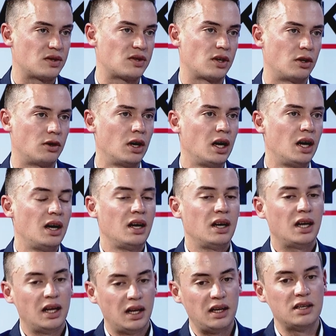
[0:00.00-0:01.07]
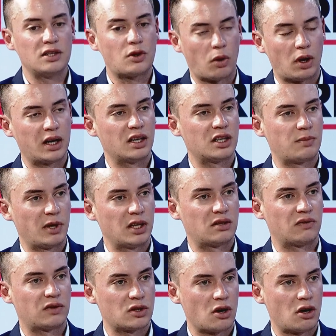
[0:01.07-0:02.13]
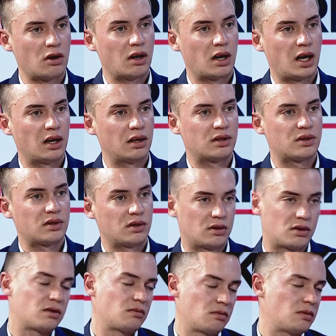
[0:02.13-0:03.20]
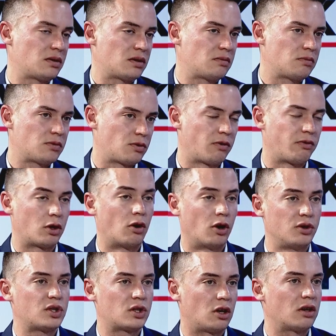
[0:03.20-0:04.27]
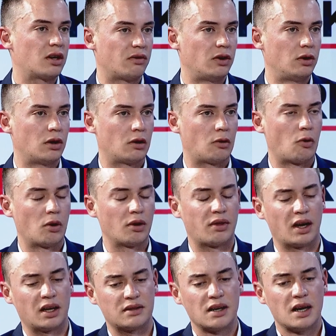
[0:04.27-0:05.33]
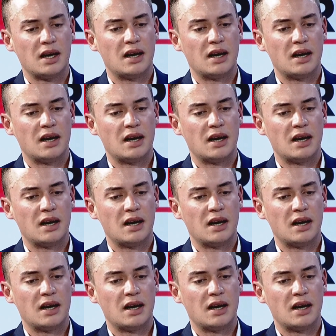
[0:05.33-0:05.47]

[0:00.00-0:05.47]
So it is quite an expensive stock, and it's sort of a growth stock, if you can call it that.